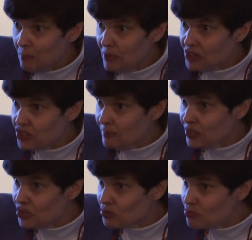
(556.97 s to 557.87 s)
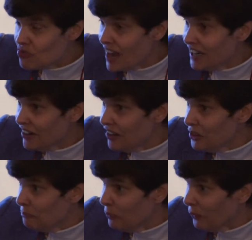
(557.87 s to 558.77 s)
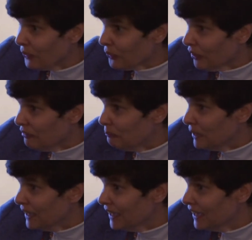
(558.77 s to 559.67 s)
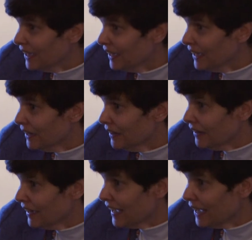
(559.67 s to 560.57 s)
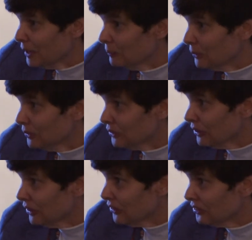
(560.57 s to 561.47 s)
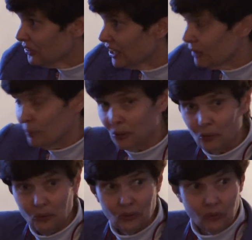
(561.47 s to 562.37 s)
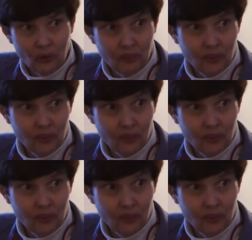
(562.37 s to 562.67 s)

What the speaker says: the bitumen is okay. Right on the border of being able to sink below the surface.